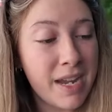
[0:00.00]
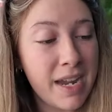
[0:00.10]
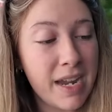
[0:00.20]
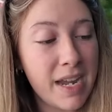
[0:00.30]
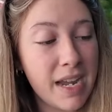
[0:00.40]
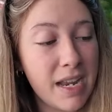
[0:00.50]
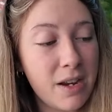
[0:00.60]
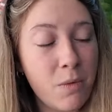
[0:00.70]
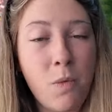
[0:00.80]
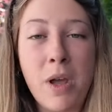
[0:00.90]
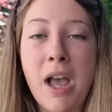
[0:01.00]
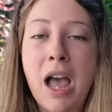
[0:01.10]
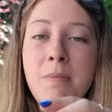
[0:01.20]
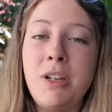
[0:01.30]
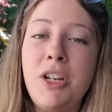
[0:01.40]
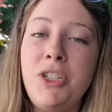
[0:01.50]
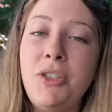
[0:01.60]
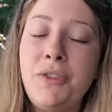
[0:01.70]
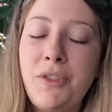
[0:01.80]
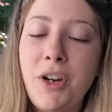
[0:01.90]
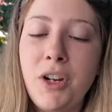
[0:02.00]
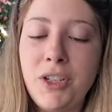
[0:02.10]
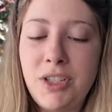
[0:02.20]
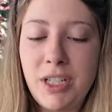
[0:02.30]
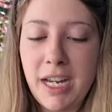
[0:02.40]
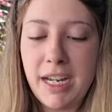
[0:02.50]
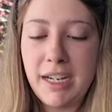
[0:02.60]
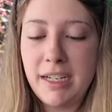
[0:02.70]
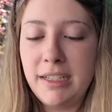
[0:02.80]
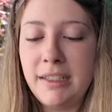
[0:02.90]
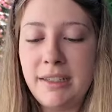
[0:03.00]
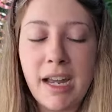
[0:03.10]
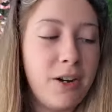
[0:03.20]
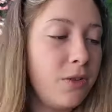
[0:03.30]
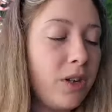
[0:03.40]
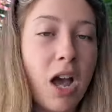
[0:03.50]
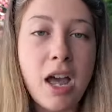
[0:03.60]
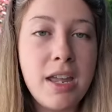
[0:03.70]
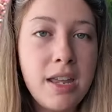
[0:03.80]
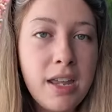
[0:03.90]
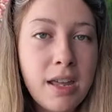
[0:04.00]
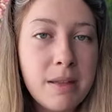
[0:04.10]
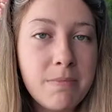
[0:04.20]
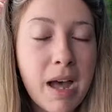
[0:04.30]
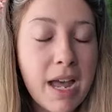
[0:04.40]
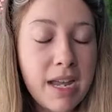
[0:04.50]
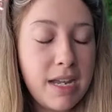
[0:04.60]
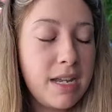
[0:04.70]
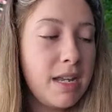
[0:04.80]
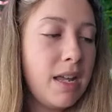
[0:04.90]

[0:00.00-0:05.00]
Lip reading: And what I'm gonna do first is, I don't cut my